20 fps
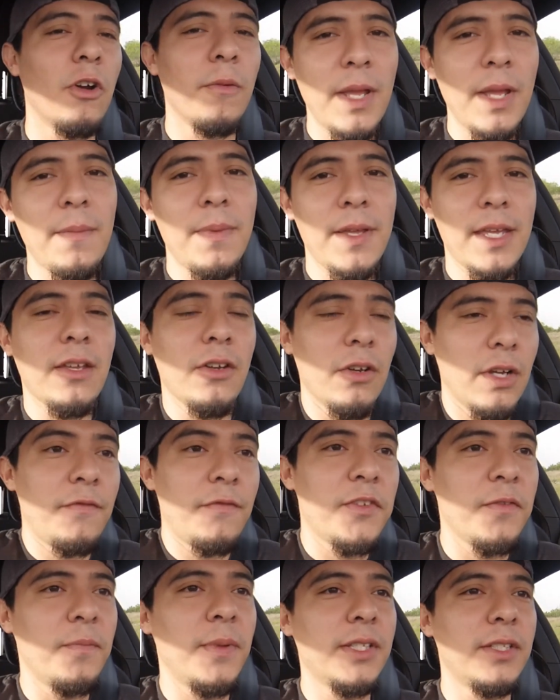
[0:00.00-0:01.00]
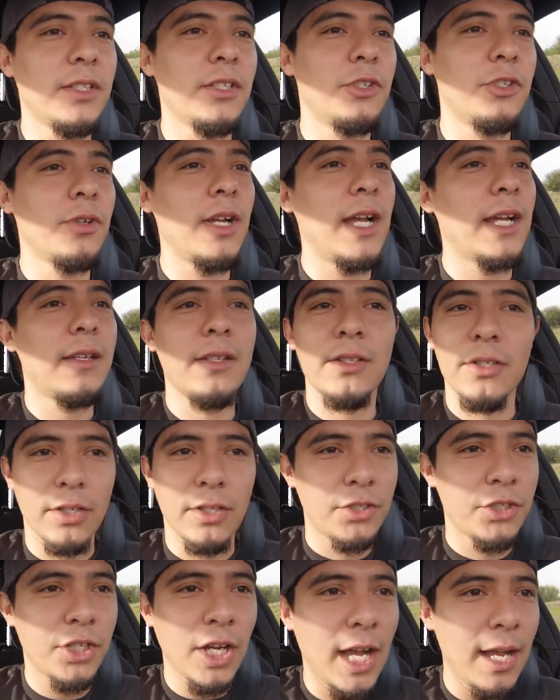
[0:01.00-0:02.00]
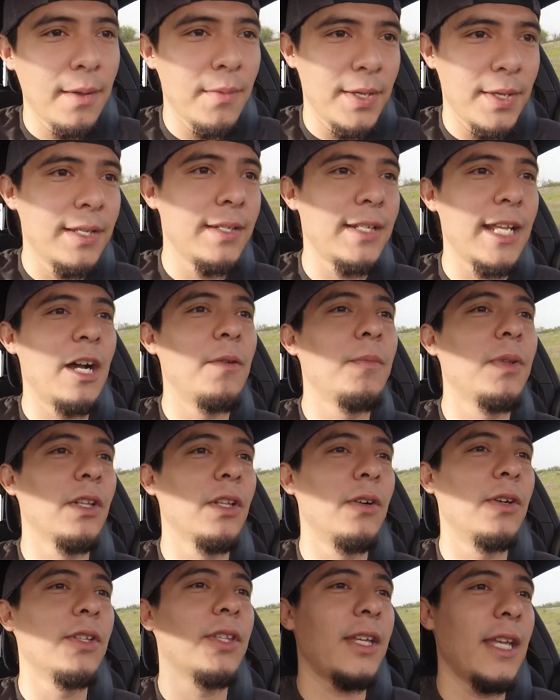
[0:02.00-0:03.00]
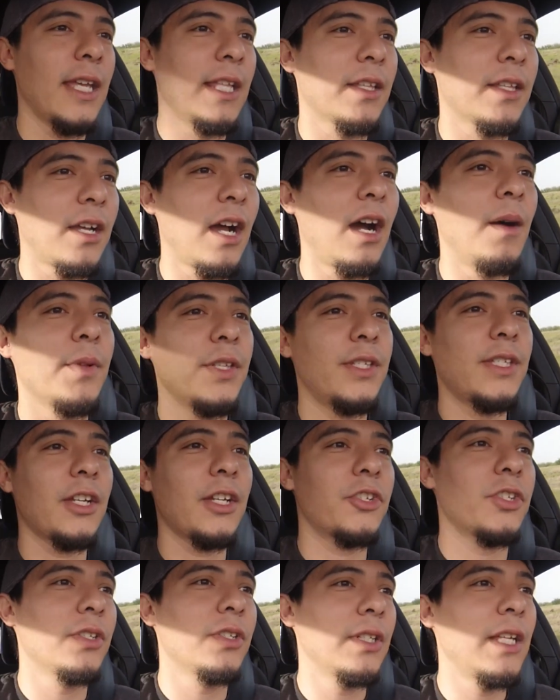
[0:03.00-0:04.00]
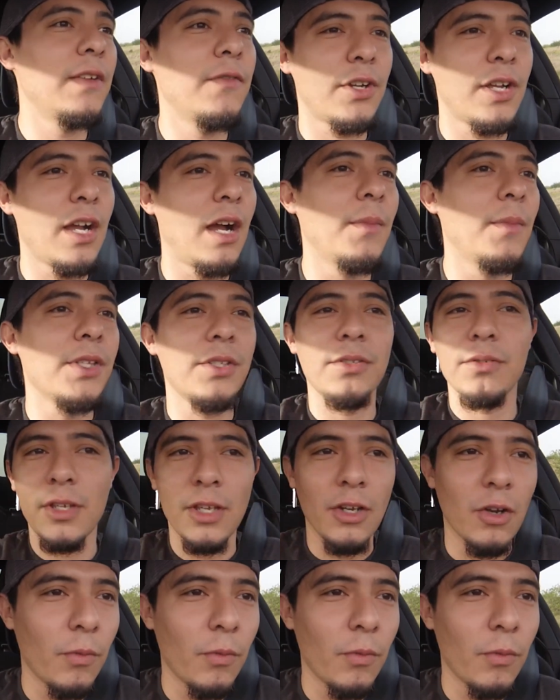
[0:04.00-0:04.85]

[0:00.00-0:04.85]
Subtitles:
or maybe, you know, if you've been to the track, chime in down below in the comment section. Leave your comments.